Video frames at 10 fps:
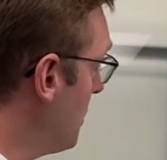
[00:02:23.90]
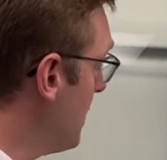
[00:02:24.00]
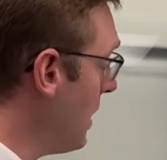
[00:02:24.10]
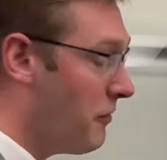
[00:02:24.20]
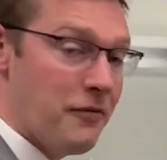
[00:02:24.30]

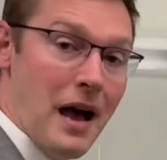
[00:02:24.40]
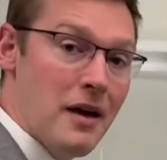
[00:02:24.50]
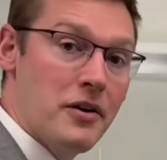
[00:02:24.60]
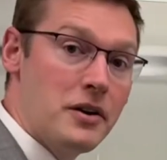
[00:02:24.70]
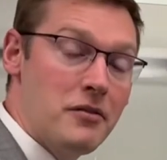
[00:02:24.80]
take a
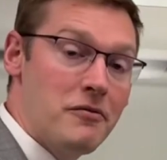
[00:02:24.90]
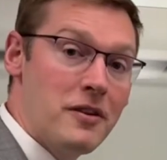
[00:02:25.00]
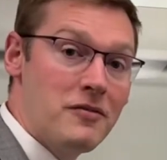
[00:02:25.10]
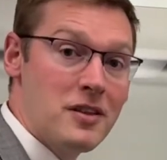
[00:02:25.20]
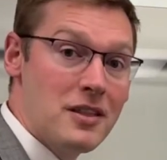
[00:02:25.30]

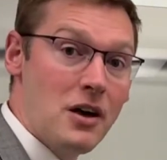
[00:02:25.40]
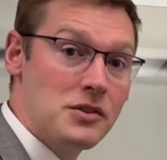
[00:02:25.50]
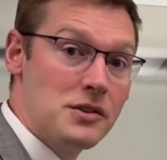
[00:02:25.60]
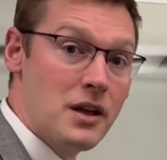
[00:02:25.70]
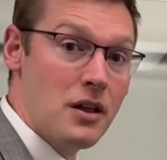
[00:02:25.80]

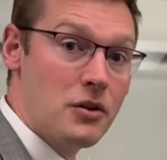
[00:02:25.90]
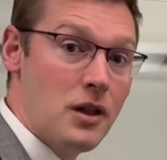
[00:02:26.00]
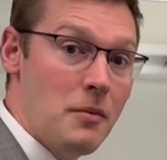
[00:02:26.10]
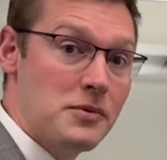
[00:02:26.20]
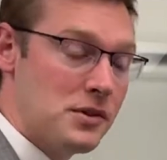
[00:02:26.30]
$550,000
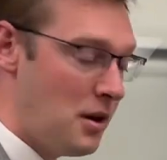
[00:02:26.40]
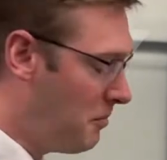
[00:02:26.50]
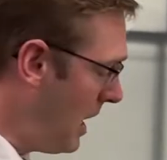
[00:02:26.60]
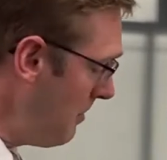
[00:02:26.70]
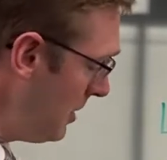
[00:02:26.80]
lump sum
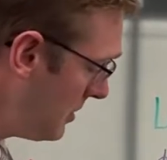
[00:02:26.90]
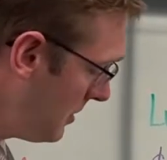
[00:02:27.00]
payment,